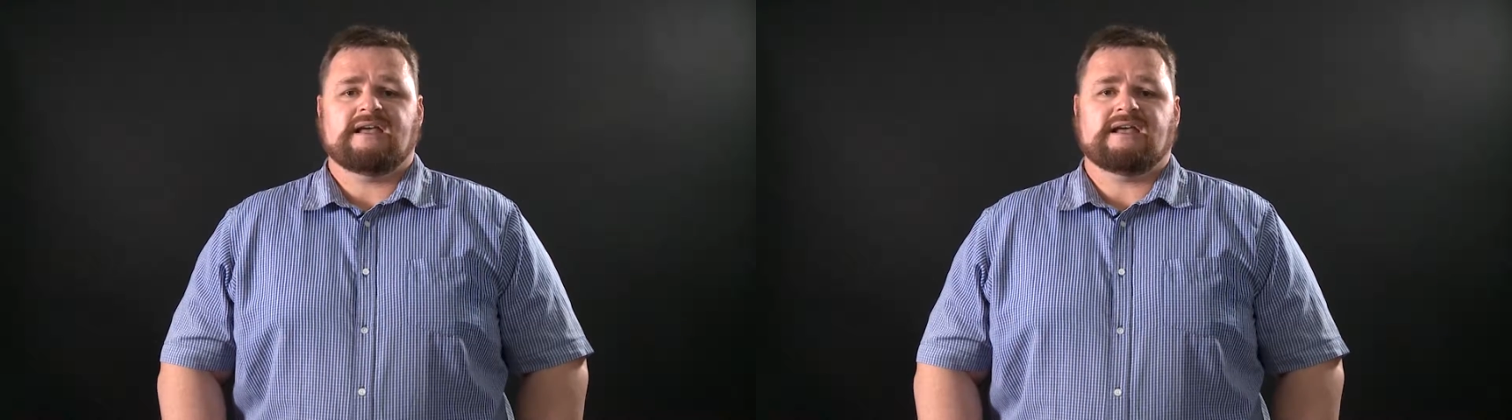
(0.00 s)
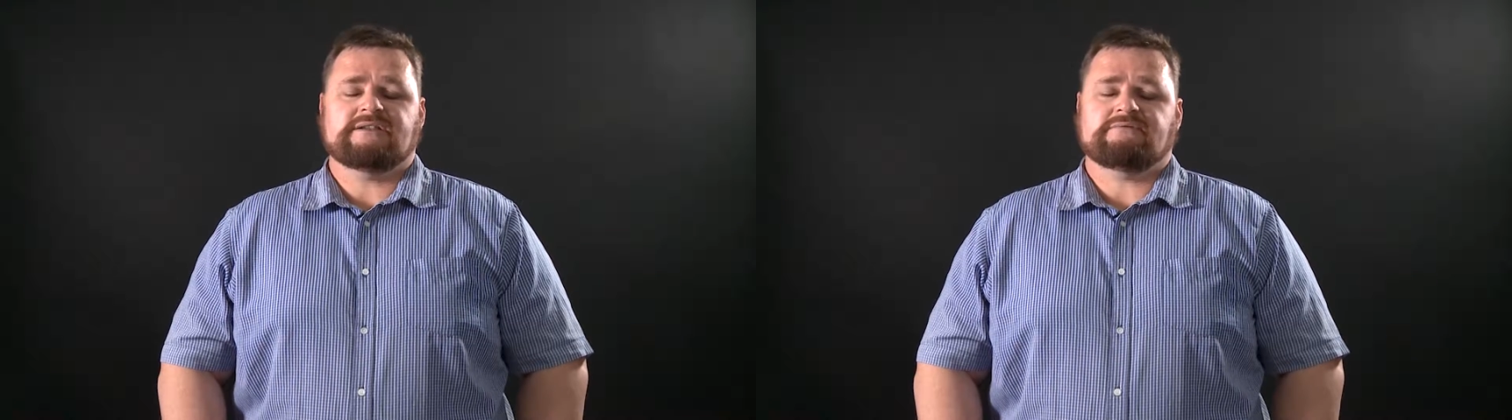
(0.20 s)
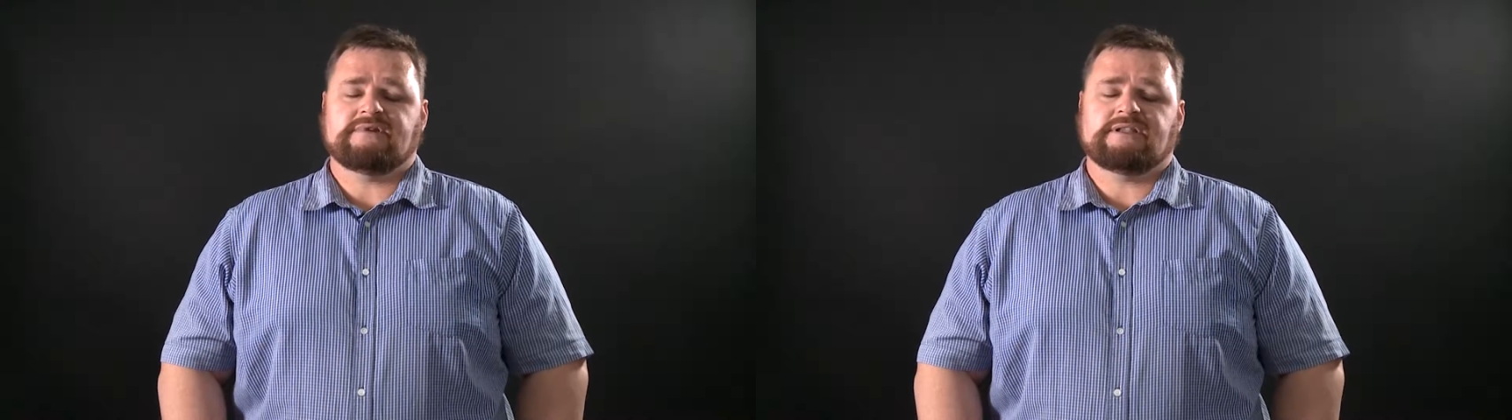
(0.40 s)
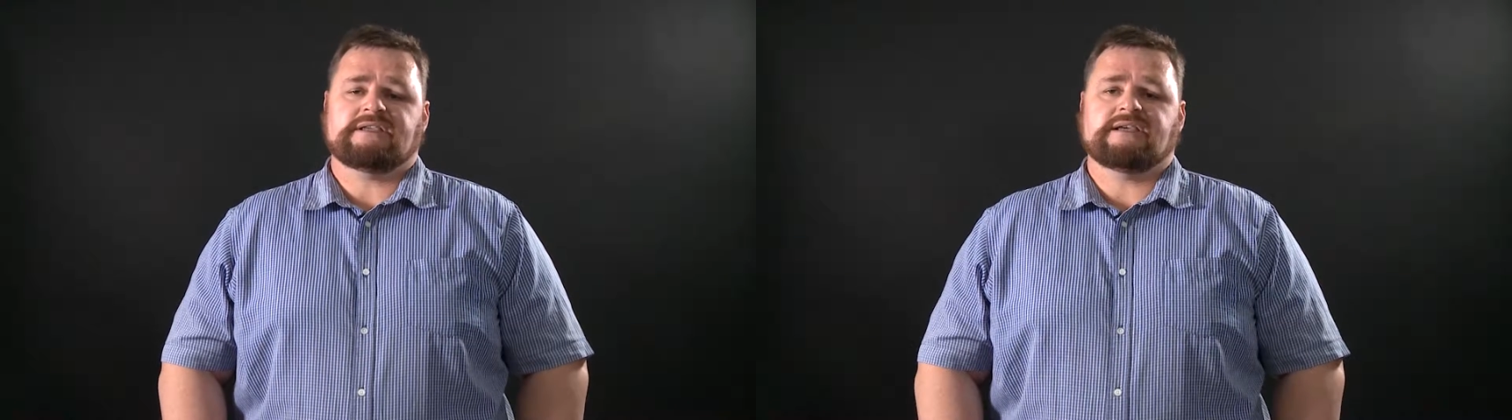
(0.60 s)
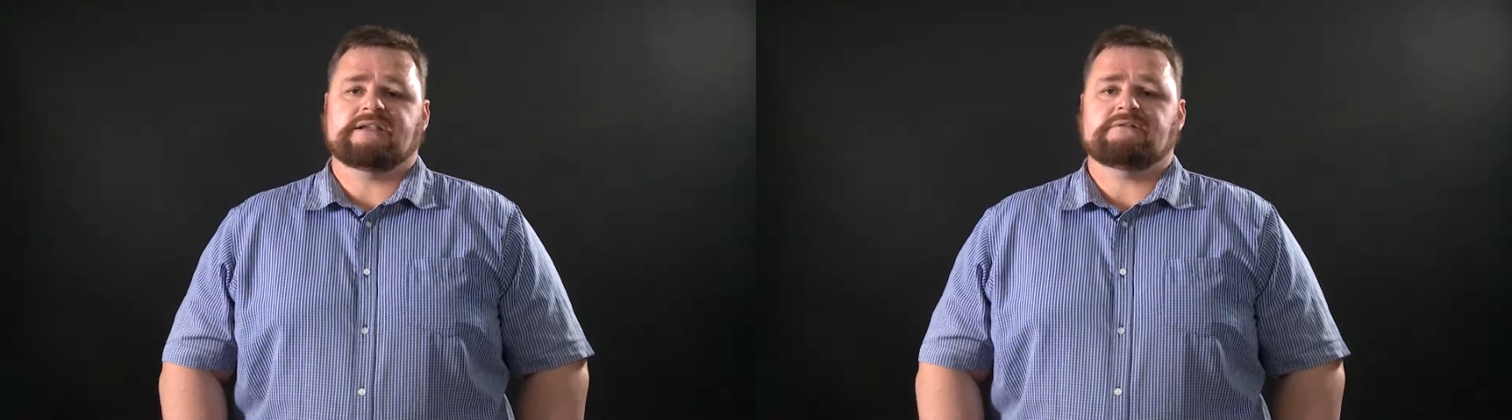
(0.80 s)
and you're really
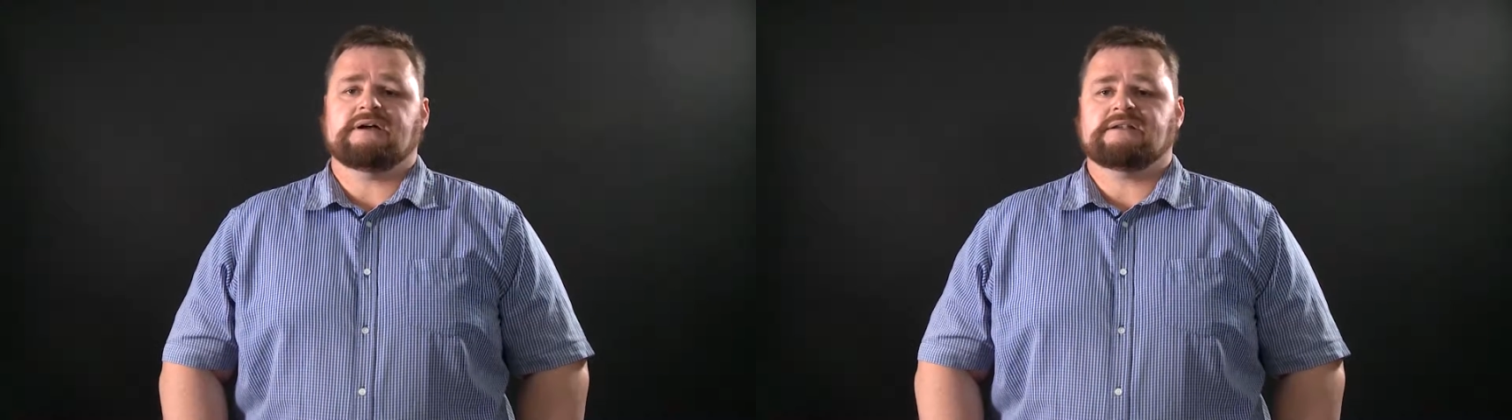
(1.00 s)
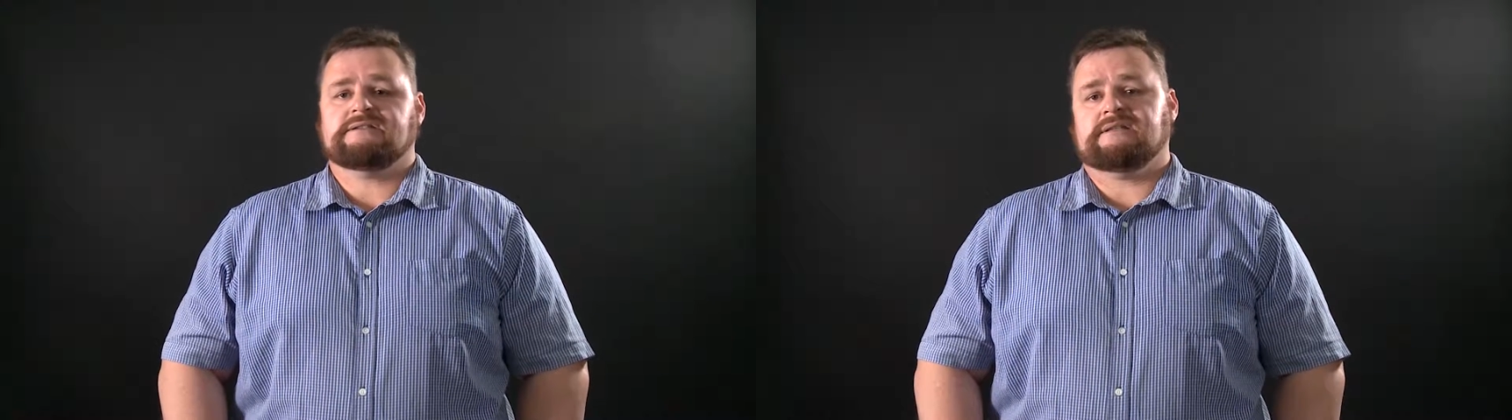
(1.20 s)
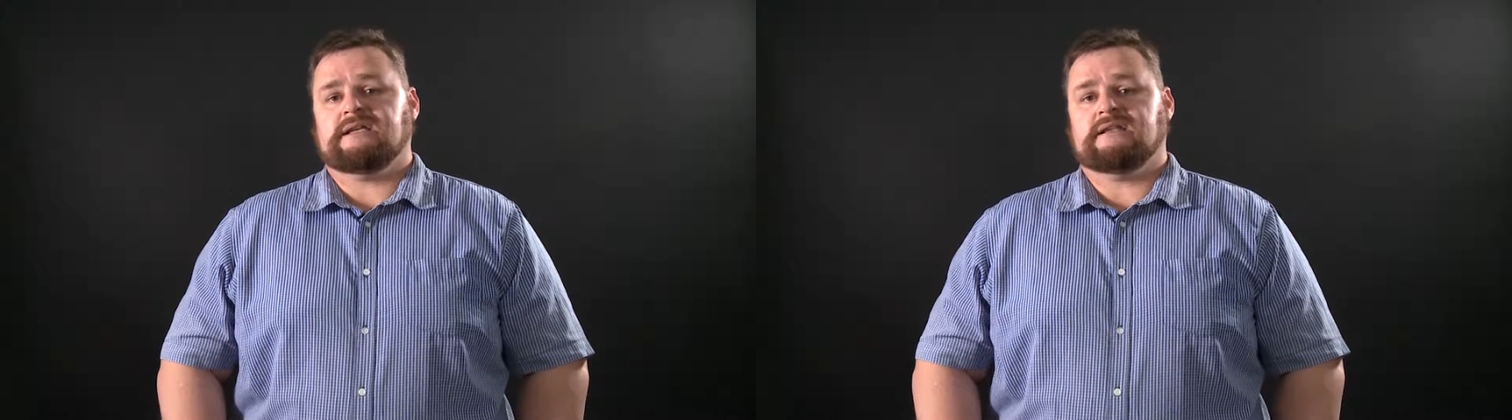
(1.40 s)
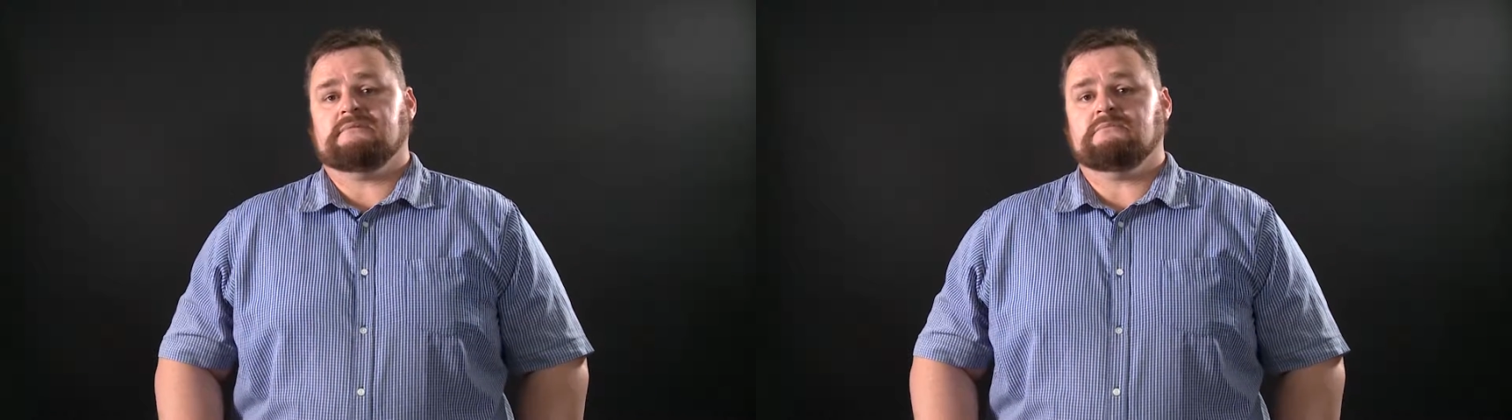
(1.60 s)
keen to understand